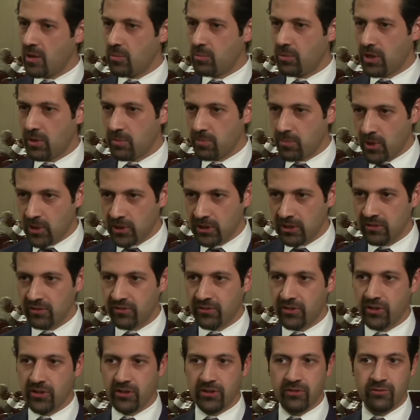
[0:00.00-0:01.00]
be a model
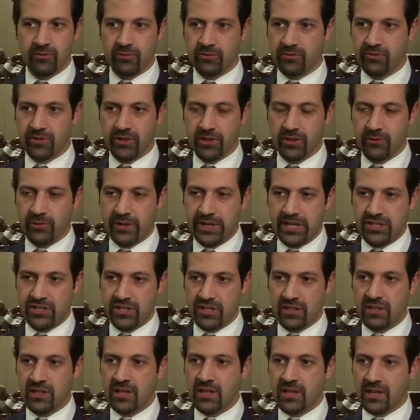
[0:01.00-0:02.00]
for the, for the
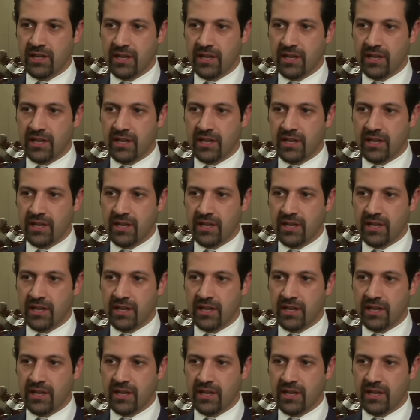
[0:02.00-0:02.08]
region,